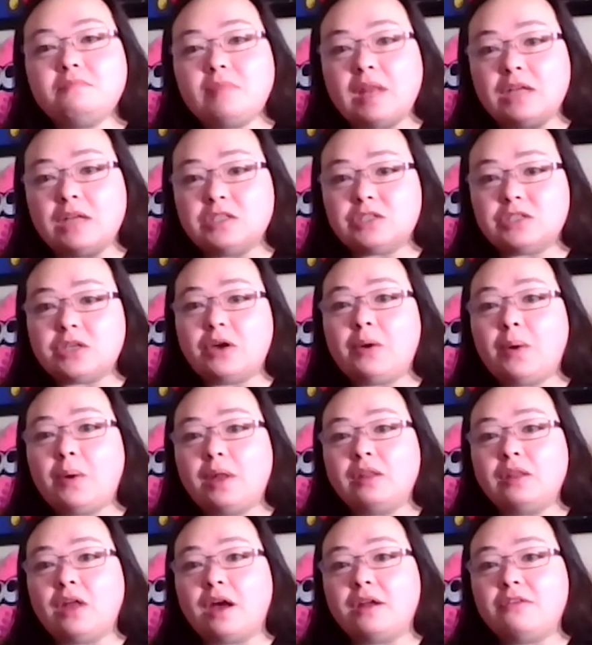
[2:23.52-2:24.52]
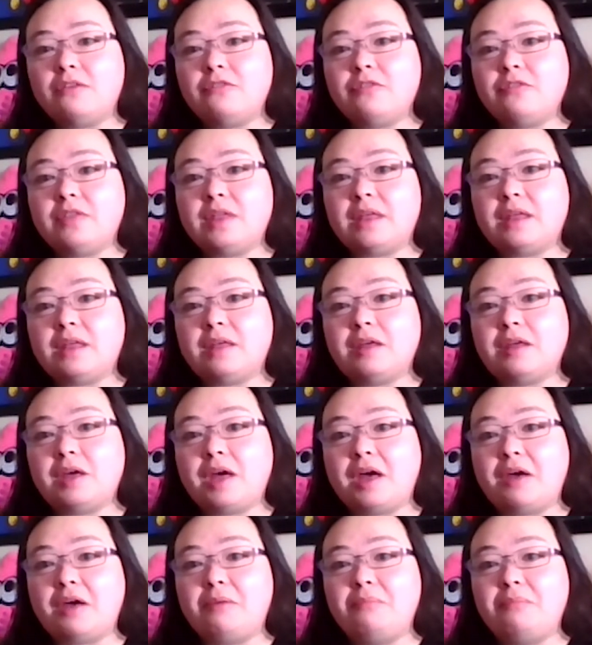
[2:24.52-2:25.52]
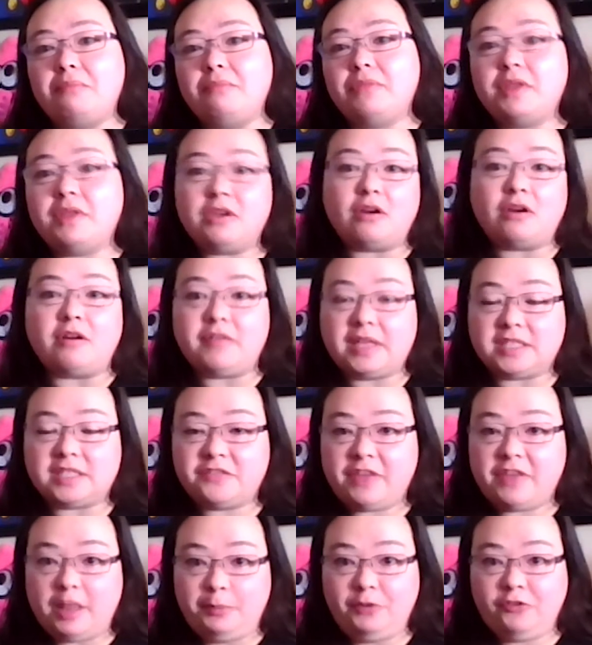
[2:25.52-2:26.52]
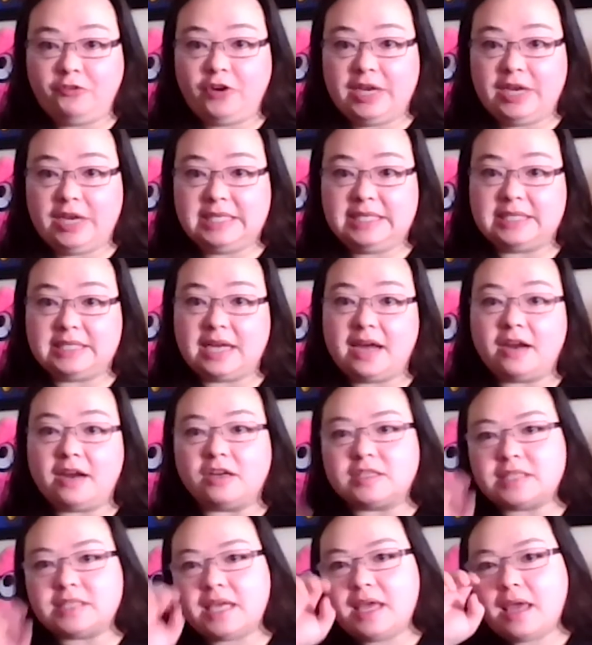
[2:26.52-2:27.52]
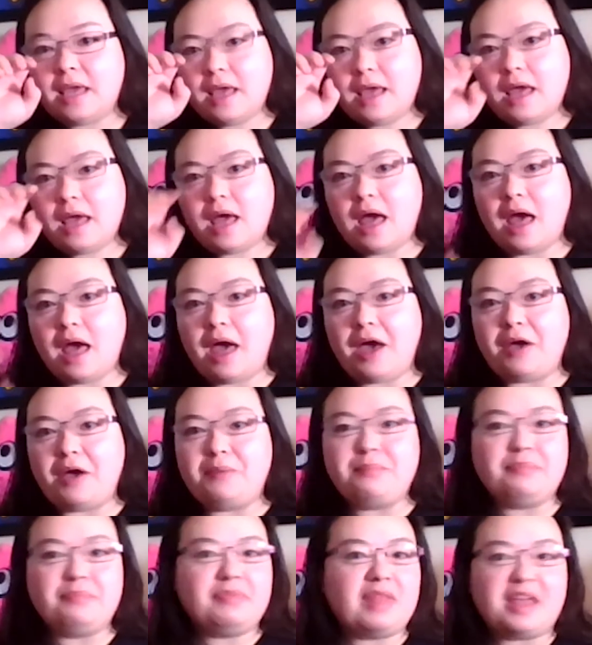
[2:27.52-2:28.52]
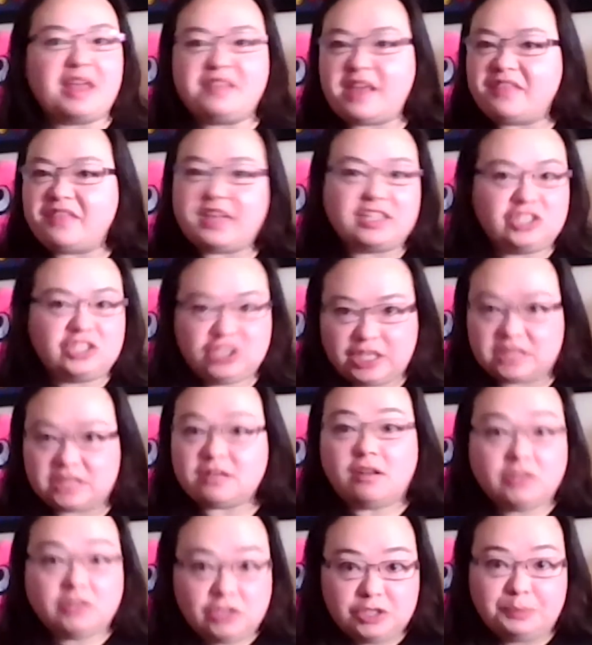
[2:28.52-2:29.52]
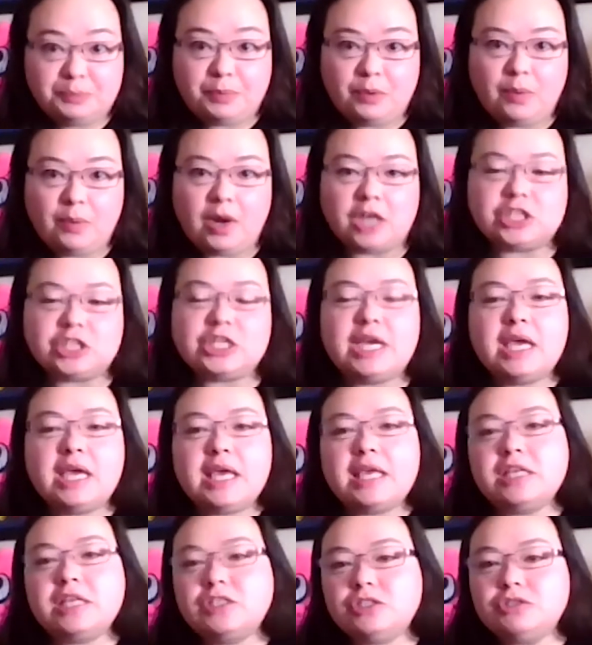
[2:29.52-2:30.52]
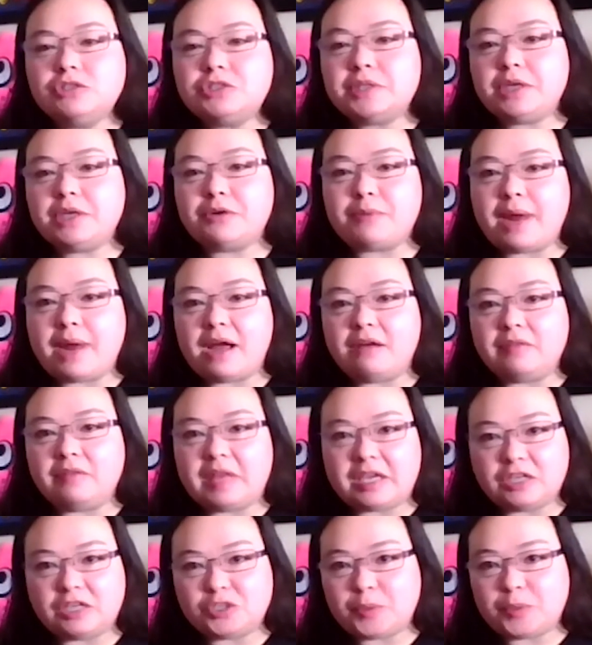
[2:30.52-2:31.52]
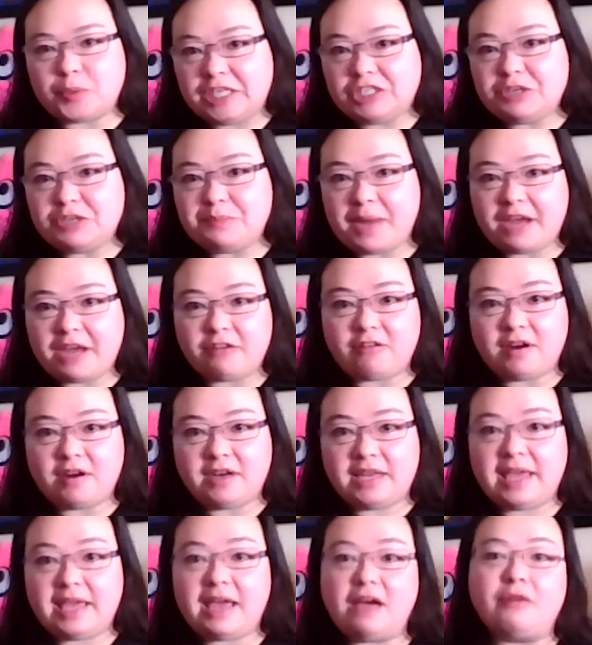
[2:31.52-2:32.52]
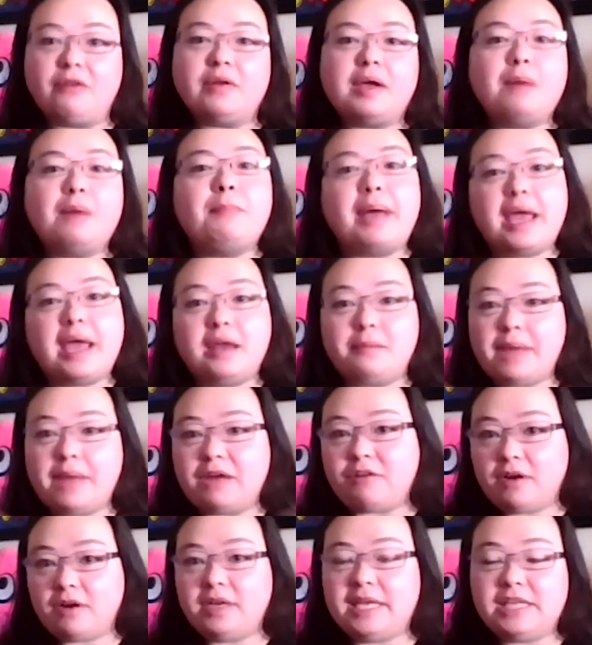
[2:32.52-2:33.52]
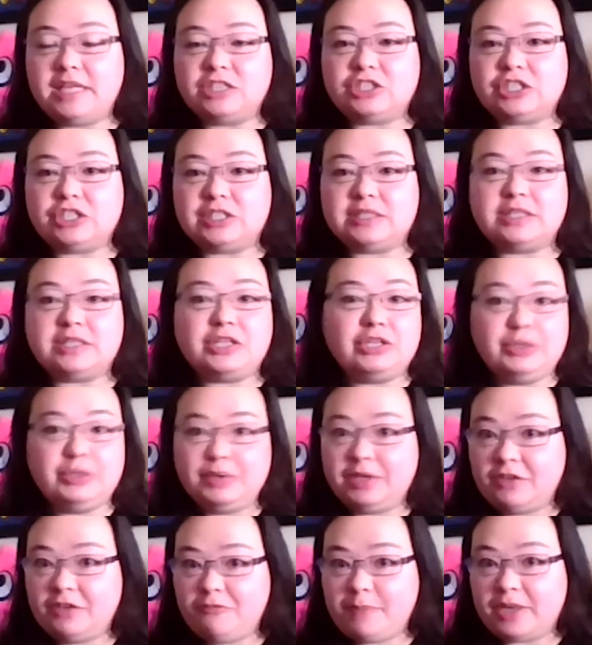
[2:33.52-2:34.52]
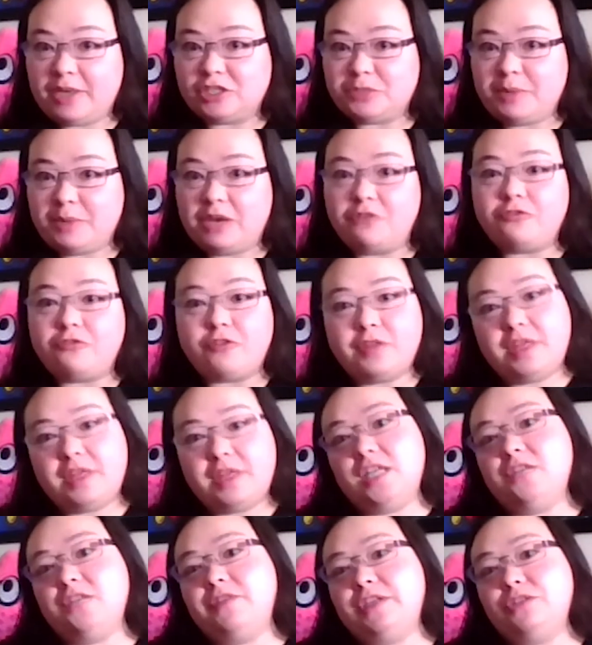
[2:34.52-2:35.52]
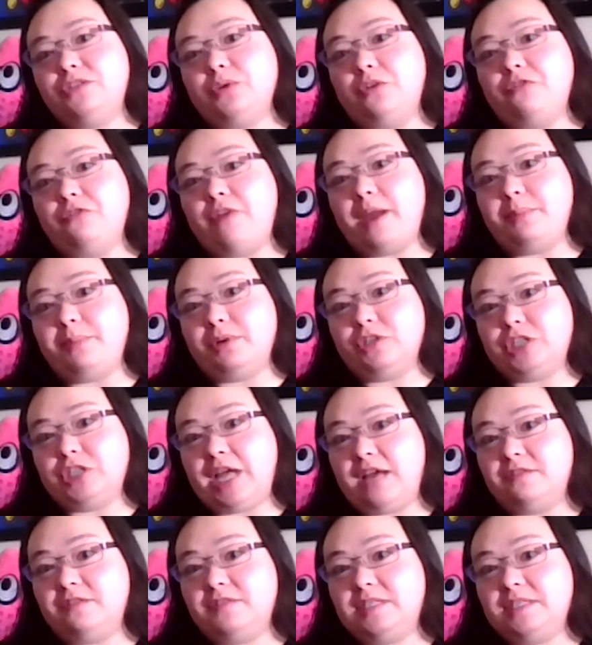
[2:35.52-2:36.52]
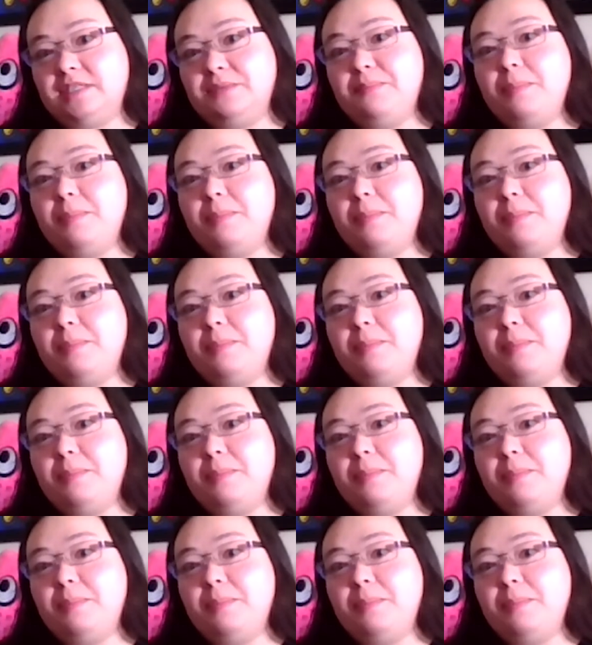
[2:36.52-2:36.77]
So a lot of the yarn that's available for indie dyers, that's just called superwash, is usually around like a 22 micron count. And a micron is just the unit of measurement for the individual fiber shaft.